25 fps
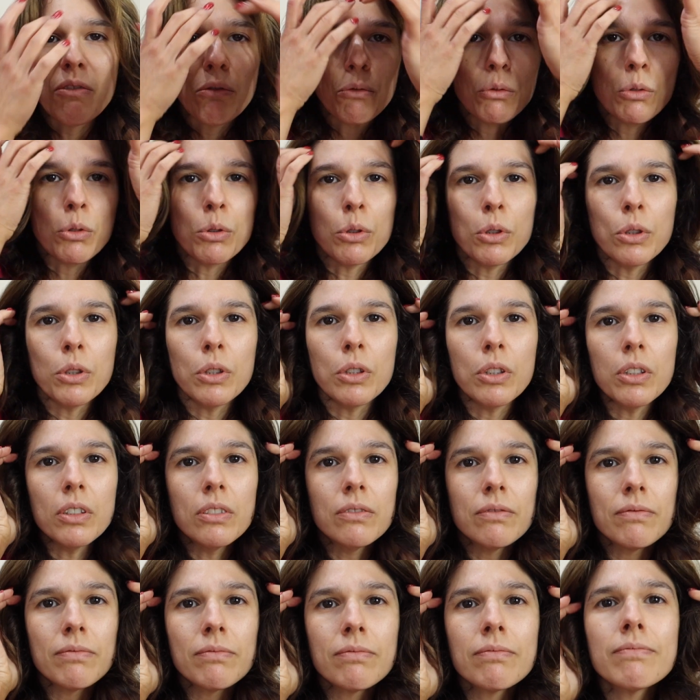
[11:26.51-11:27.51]
raw
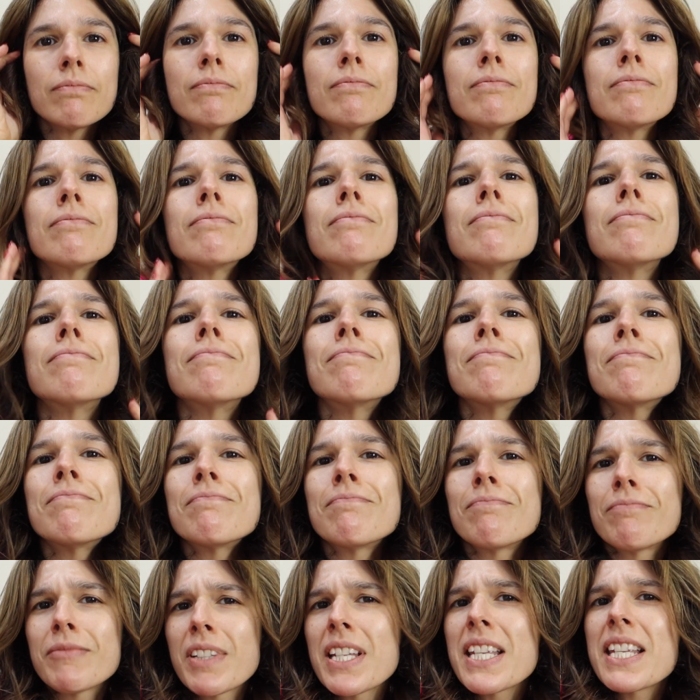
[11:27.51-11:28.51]

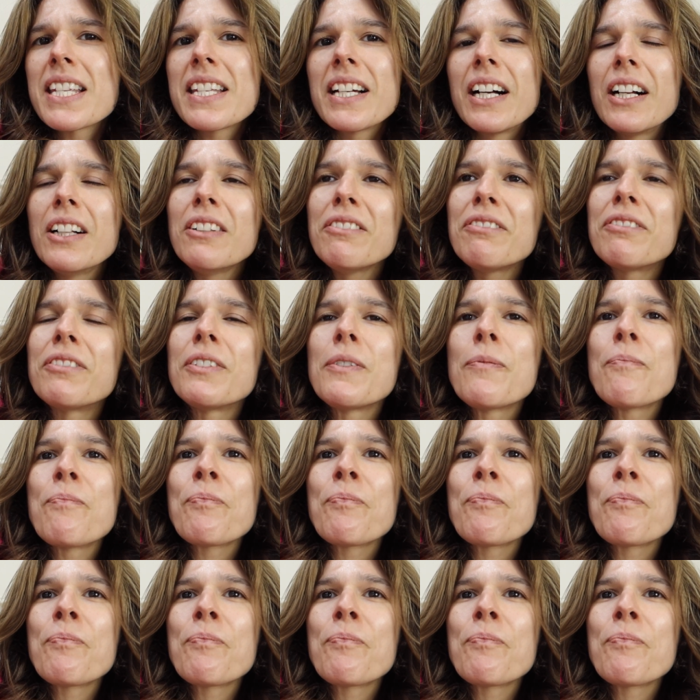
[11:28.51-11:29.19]
self.